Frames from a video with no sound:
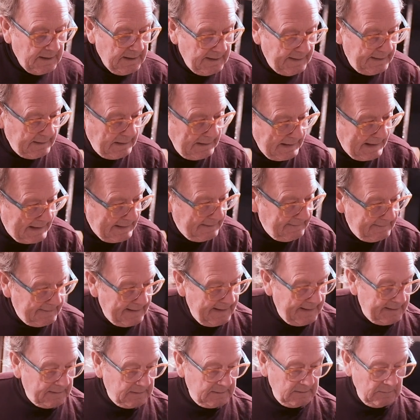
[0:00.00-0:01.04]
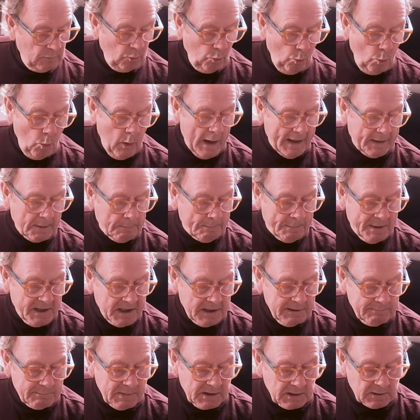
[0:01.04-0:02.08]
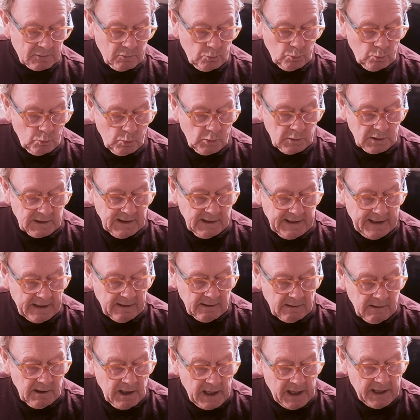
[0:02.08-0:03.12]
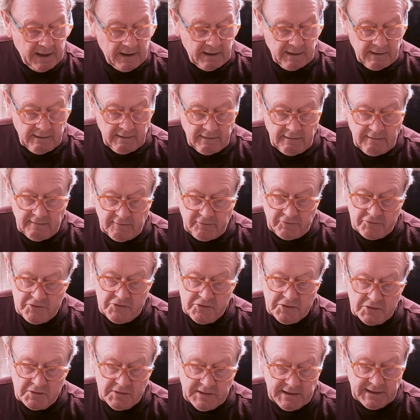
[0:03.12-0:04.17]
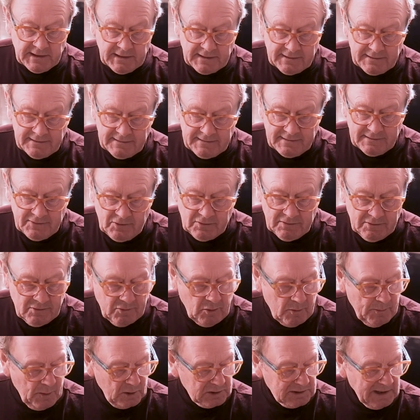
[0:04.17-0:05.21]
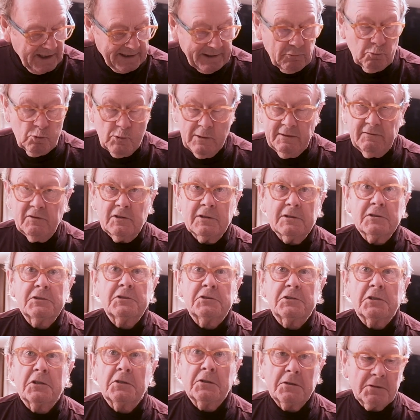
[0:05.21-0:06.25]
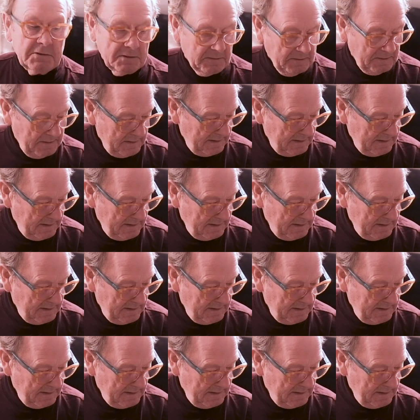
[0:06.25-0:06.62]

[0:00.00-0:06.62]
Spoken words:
And a lot of that wet pigment will carry through it, almost like rivers, little